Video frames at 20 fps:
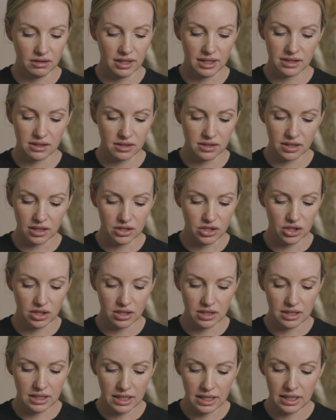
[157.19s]
such a
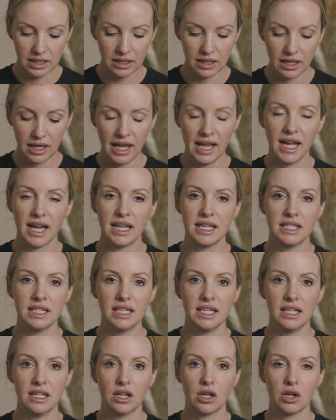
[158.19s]
neat,
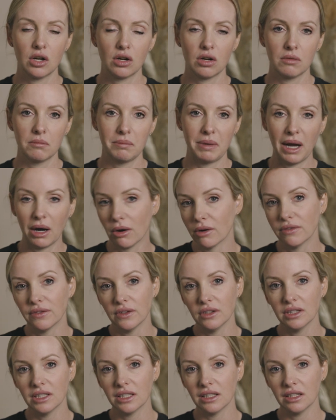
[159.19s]
handy,
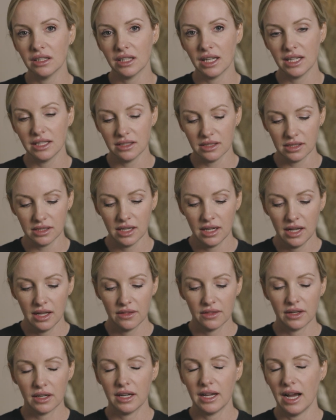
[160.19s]
powerful little lens
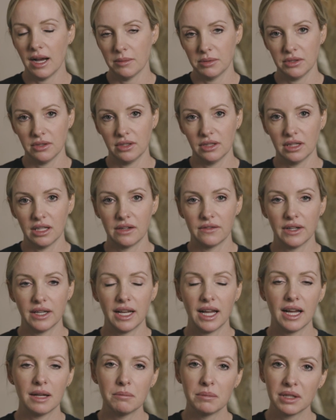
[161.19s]
that I absolutely love it.
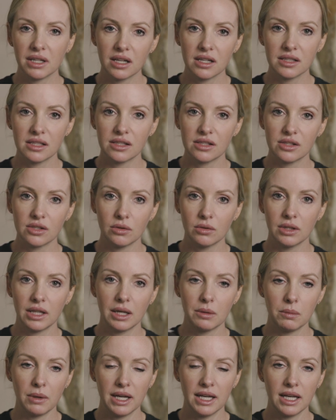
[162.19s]
And because it's so
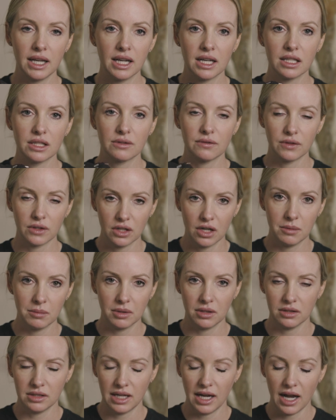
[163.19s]
lightweight, it is
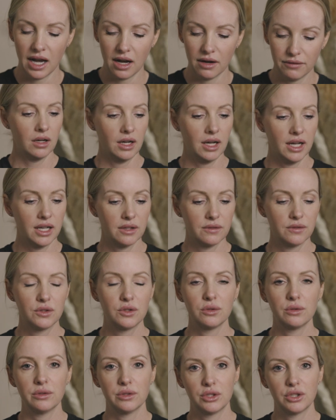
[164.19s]
phenomenal to have. I have
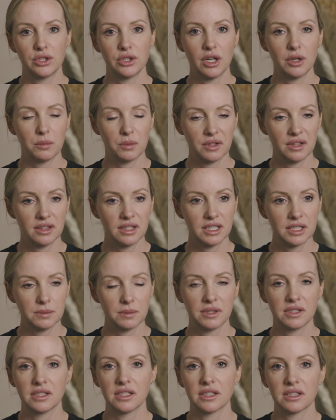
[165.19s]
dual shot with this
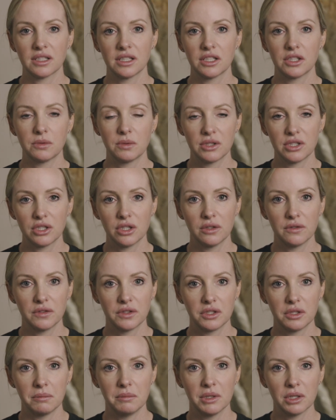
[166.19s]
one since I switched over
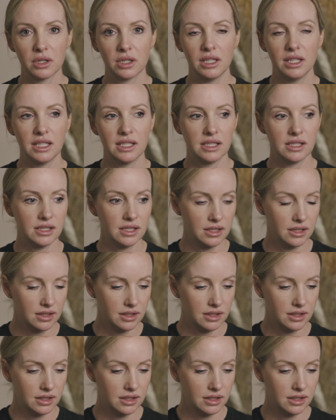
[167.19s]
to mirrorless